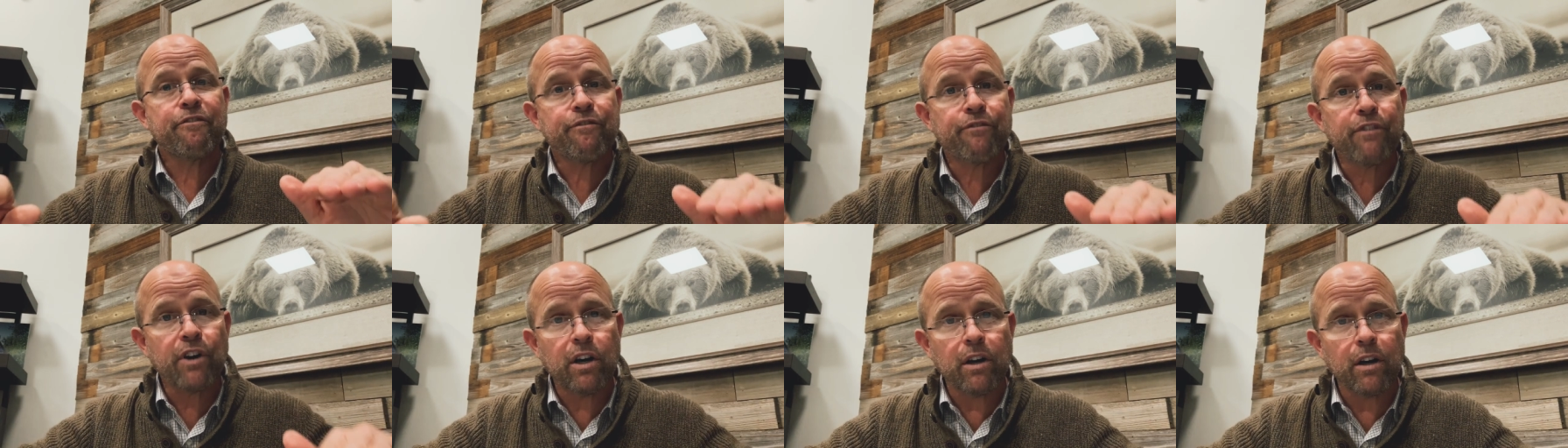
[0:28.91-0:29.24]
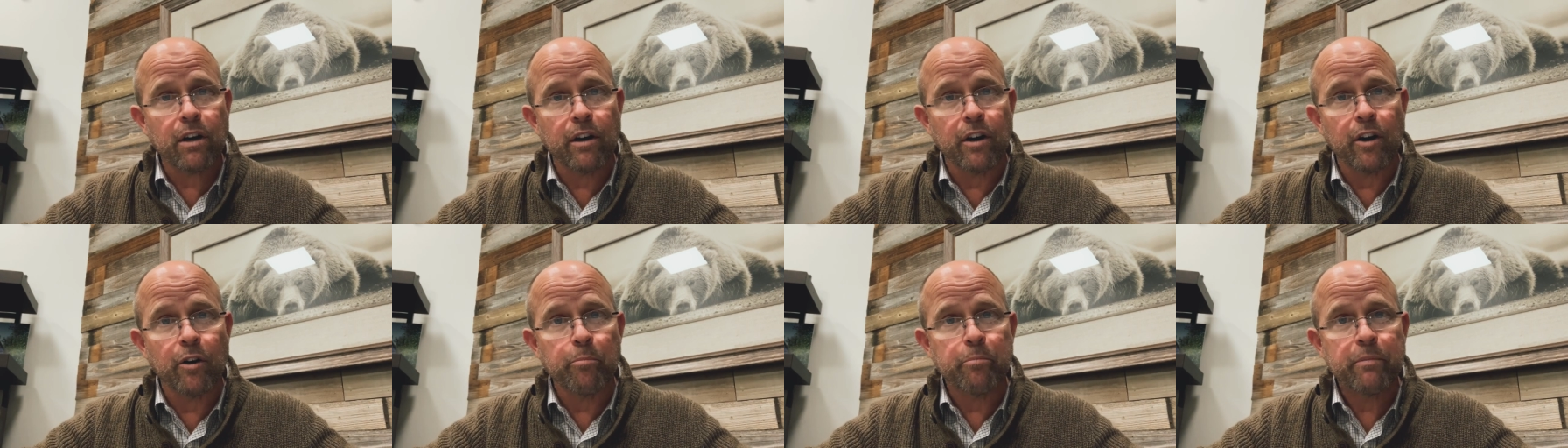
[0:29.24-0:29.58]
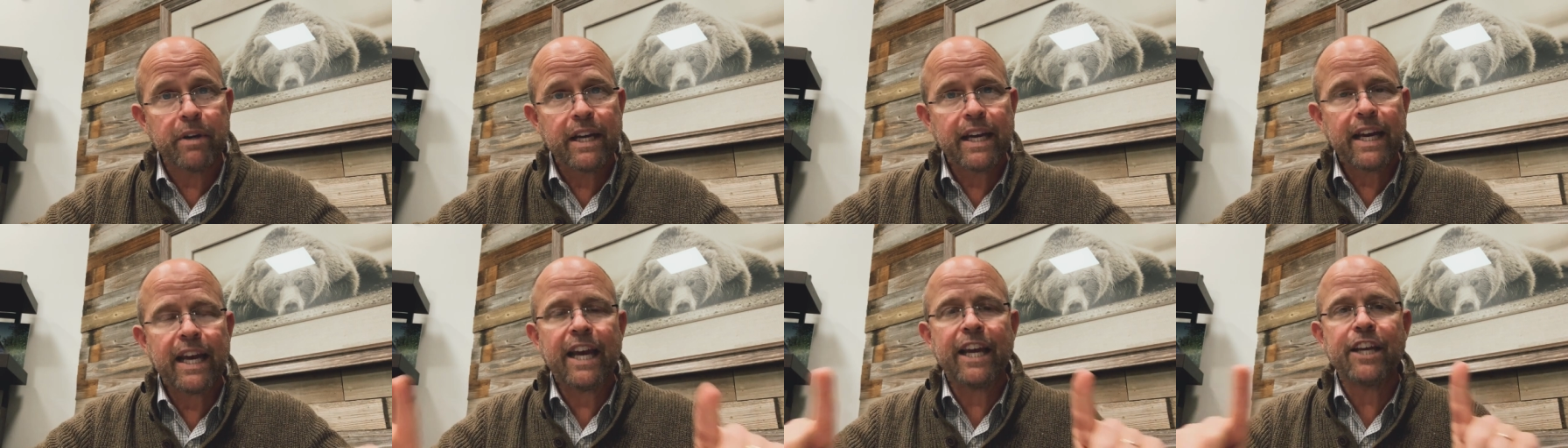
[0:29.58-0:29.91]
firm
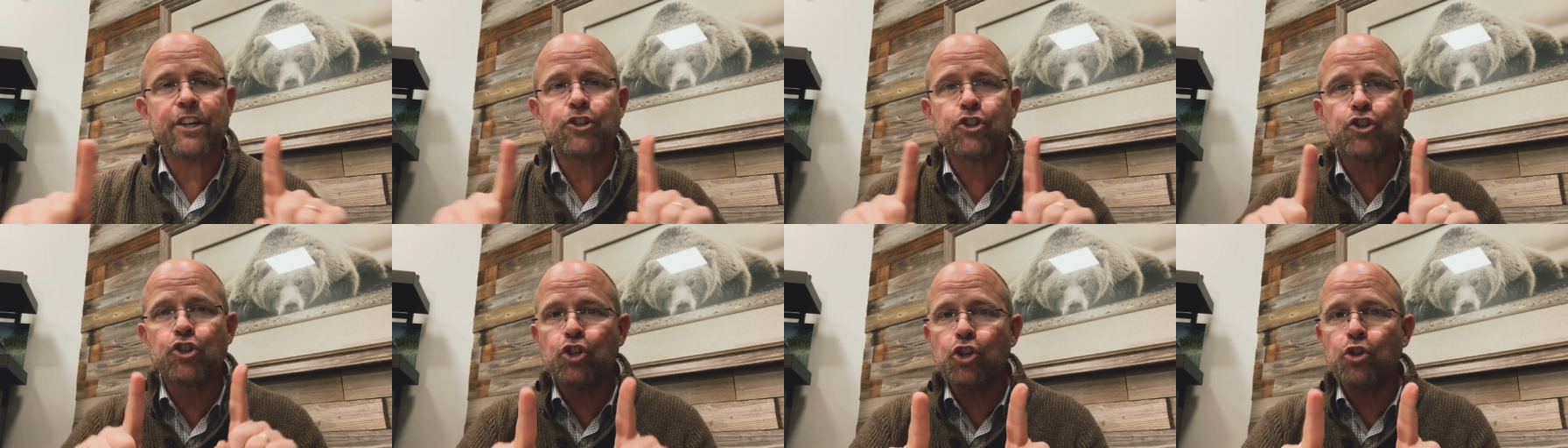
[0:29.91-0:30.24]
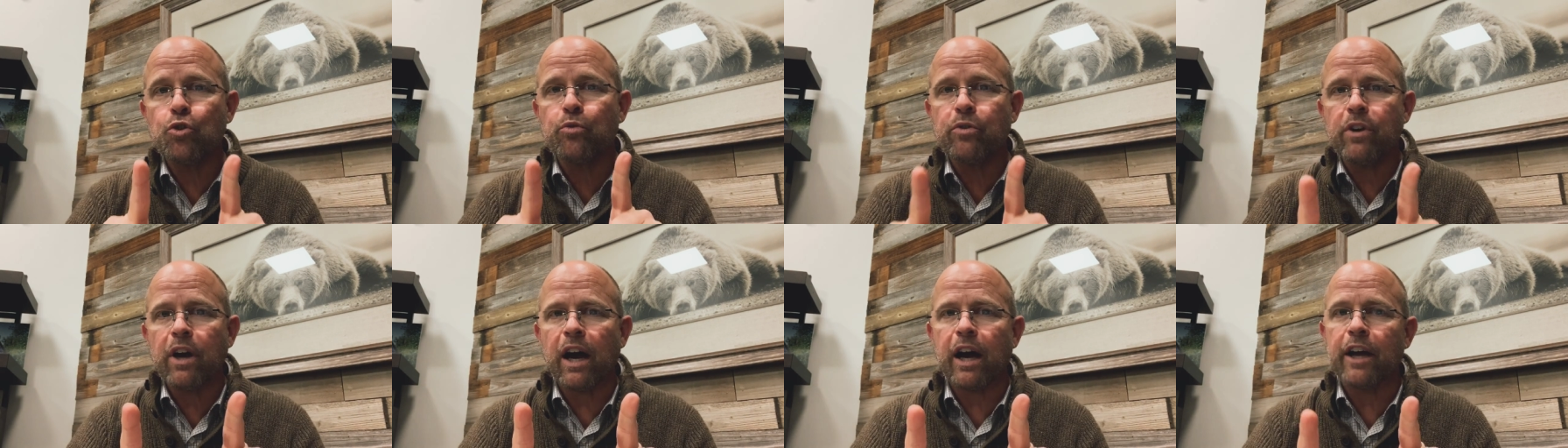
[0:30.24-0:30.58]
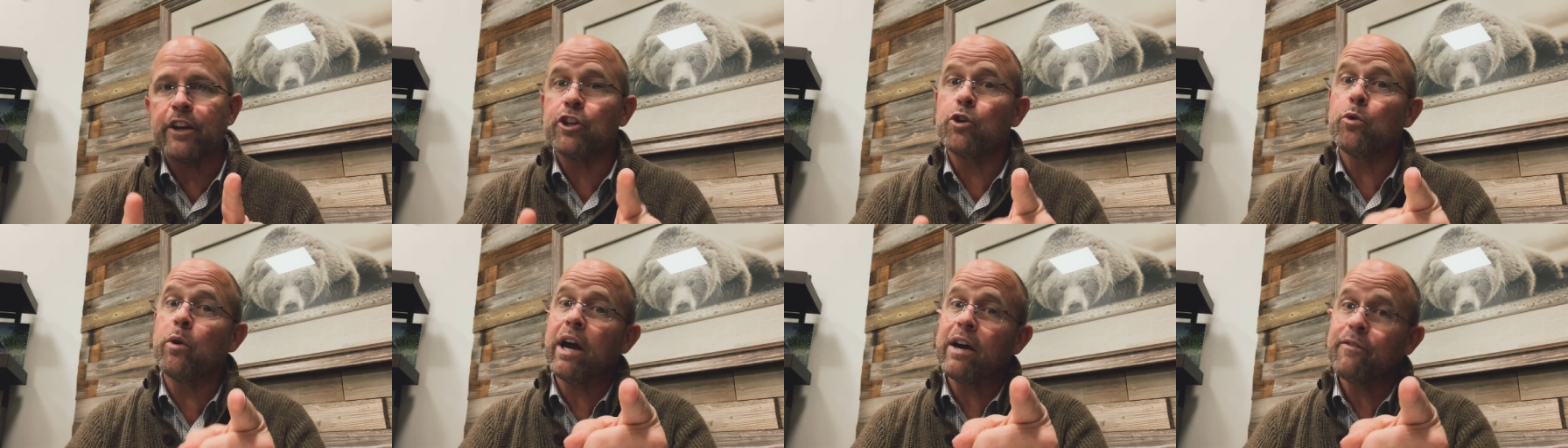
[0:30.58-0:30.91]
and do
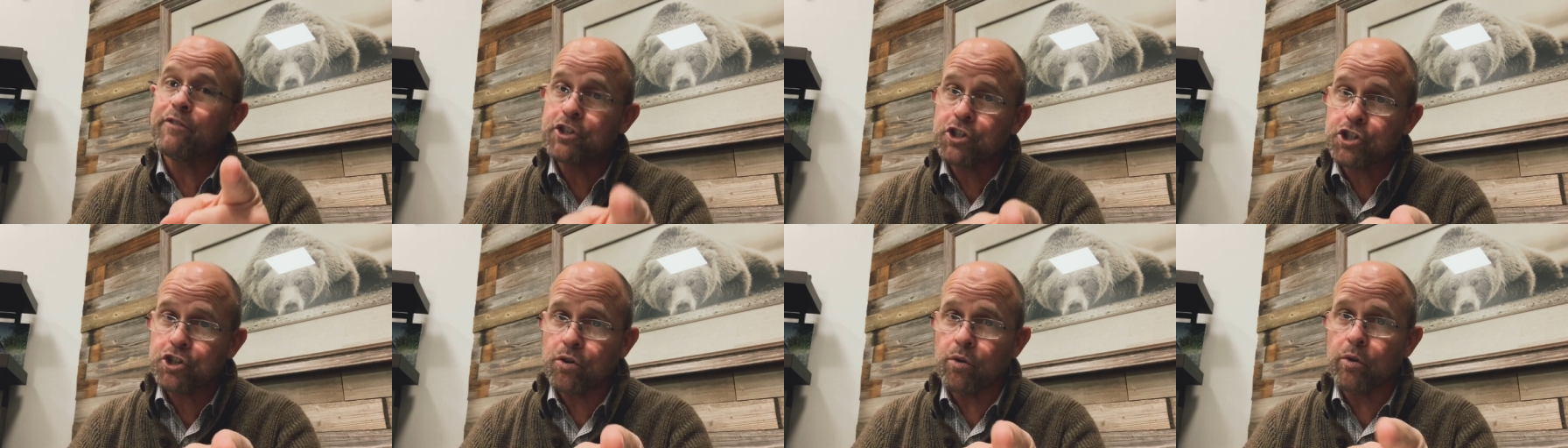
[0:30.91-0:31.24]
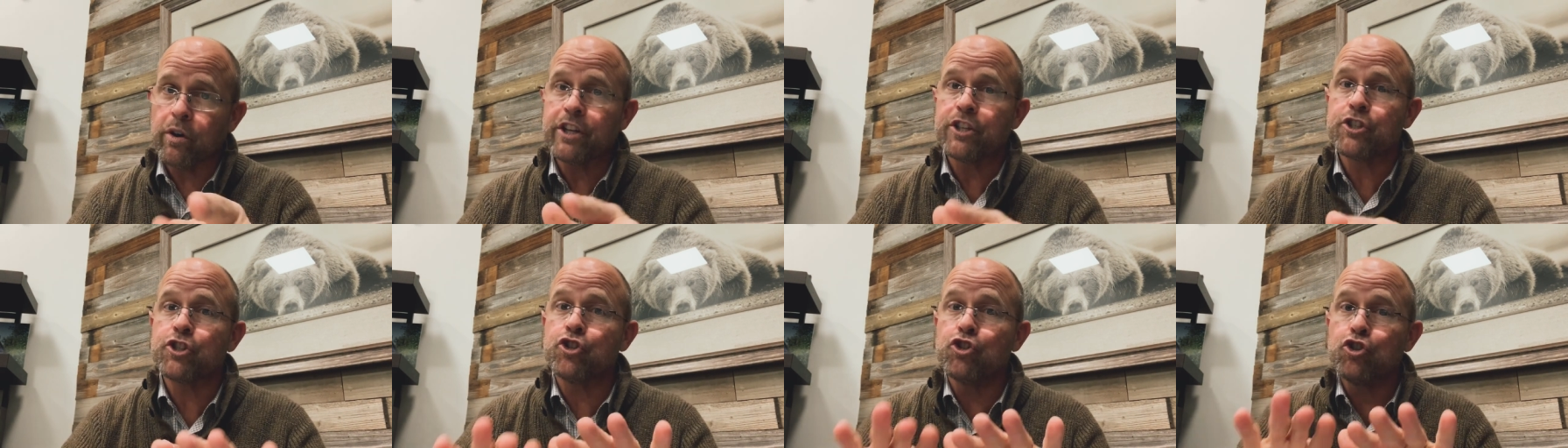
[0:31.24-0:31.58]
not, you have a choice,